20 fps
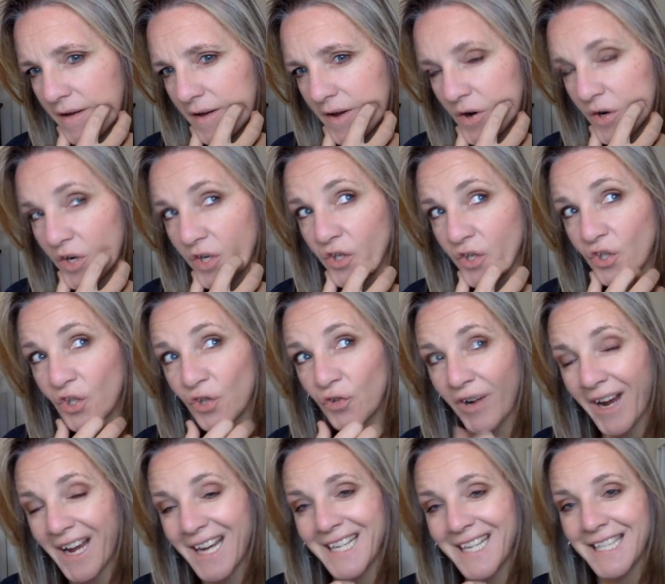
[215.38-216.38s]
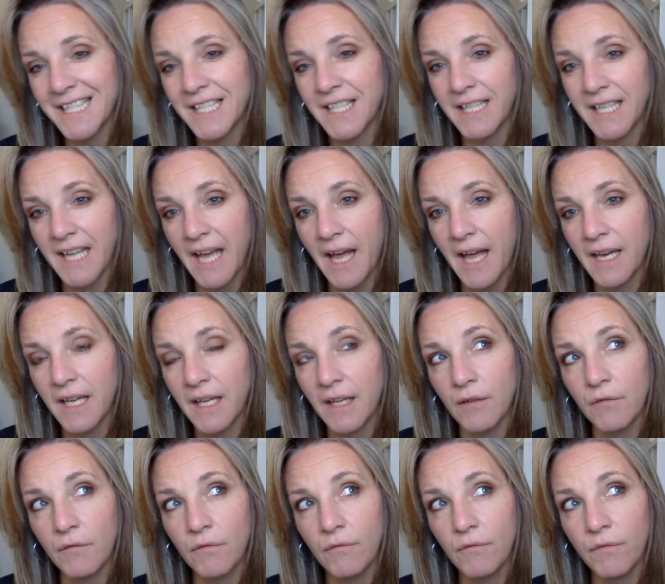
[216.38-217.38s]
Or you're trying to get it
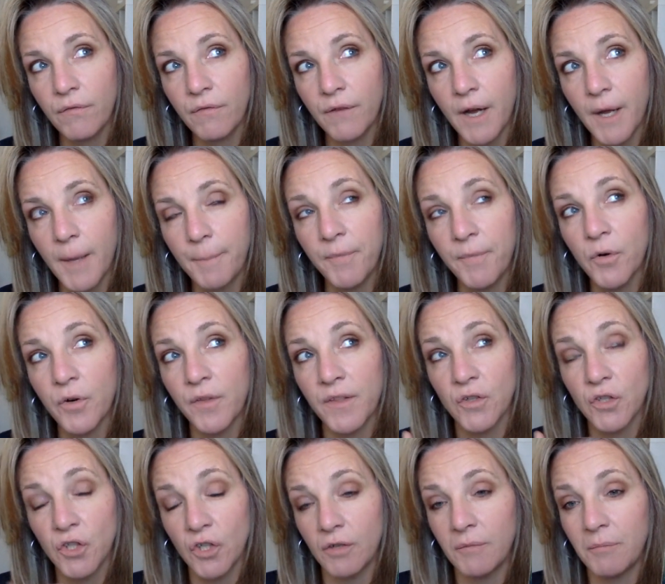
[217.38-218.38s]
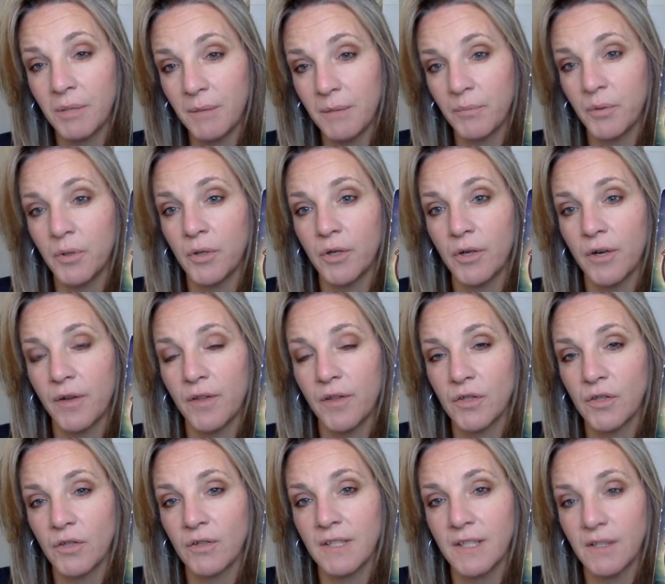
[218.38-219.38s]
from, or there's certain people or there's
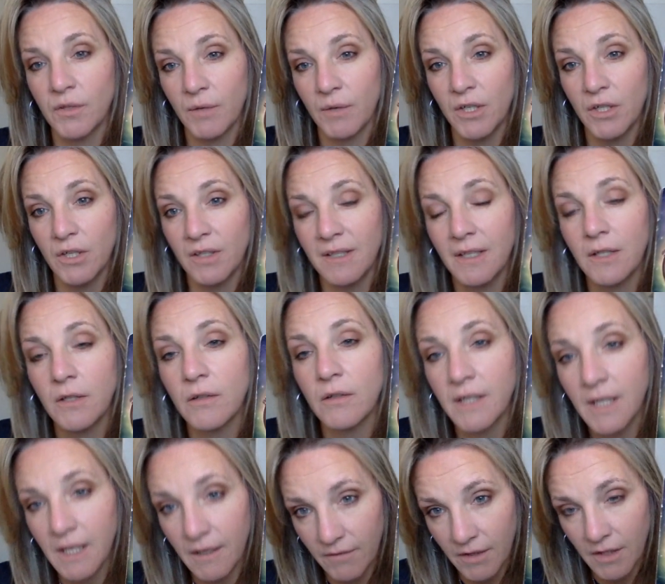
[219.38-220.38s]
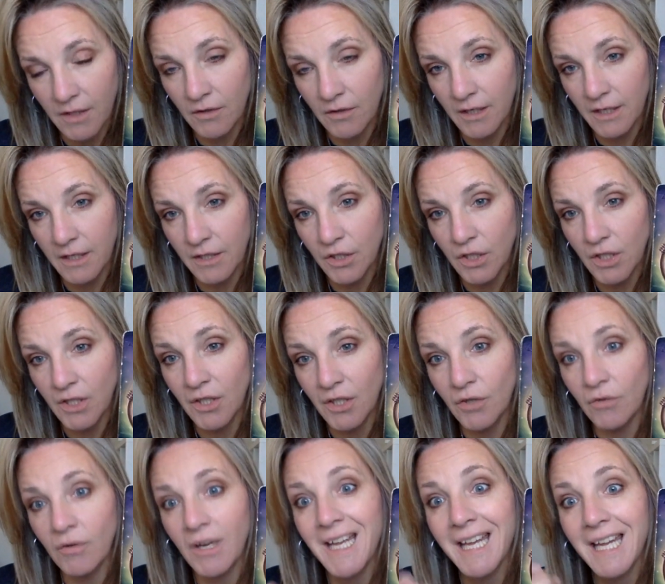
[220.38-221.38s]
certain situations that you're giving your energy to